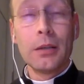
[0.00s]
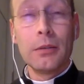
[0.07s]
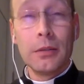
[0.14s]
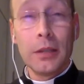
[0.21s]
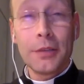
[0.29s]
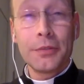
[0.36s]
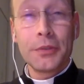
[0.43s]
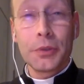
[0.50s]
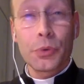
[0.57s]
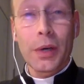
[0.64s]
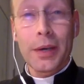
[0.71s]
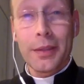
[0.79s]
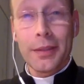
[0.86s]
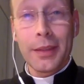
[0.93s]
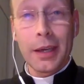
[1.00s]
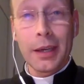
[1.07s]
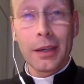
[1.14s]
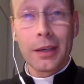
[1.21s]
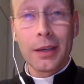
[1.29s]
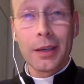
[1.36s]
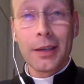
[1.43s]
Love the right
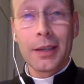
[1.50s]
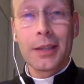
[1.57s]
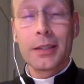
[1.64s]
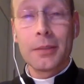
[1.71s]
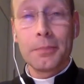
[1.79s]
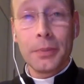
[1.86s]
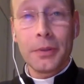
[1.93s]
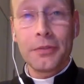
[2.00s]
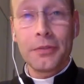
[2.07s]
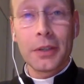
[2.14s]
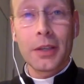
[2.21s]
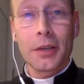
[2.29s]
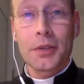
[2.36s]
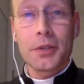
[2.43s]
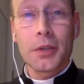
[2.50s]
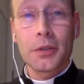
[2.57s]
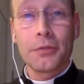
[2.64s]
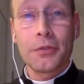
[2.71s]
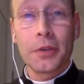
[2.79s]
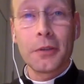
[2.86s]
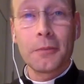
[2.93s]
thing is the perfect exercise
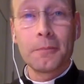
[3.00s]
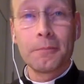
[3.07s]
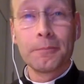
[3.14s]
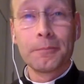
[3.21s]
of freedom.